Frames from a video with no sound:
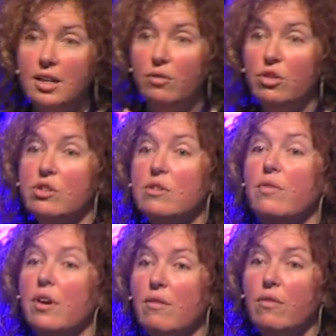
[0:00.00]
And I'll give you
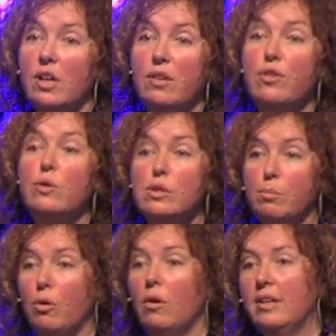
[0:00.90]
just a very, very
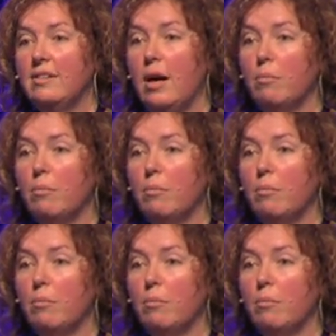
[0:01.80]
few small